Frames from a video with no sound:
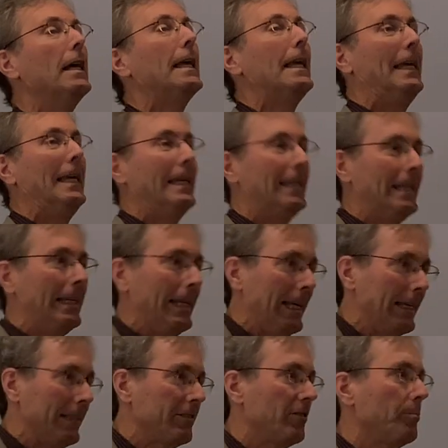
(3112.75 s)
in
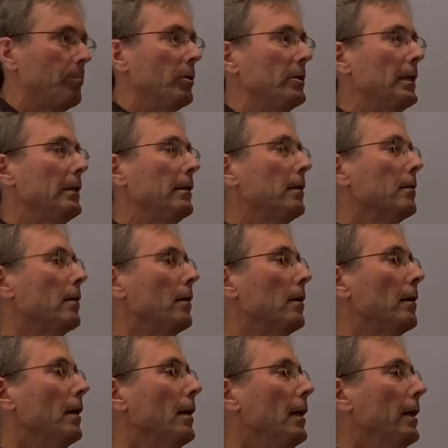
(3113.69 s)
its particular
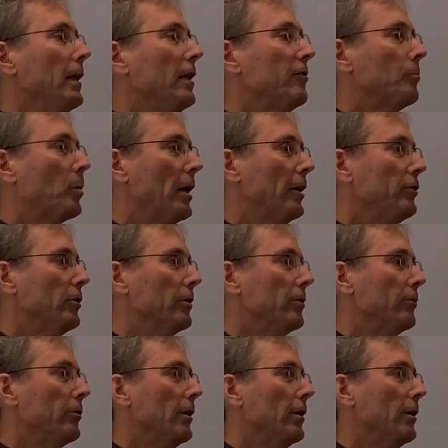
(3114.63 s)
expressions.